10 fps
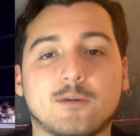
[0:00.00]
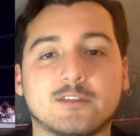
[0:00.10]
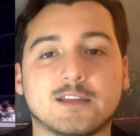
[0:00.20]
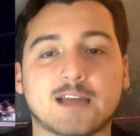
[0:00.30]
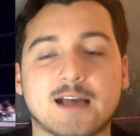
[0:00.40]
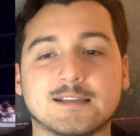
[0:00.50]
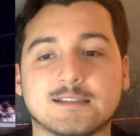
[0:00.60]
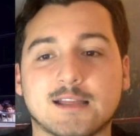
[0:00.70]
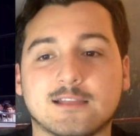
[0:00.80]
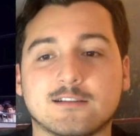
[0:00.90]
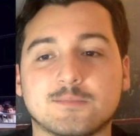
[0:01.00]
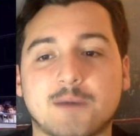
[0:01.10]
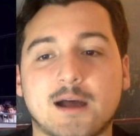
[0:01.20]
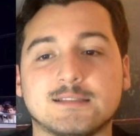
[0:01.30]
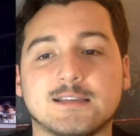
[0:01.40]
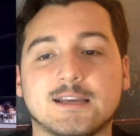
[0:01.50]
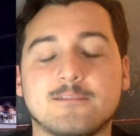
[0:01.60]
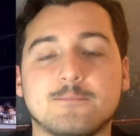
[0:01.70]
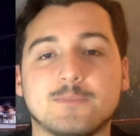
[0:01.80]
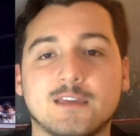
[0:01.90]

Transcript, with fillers: Both the guys got their spots in,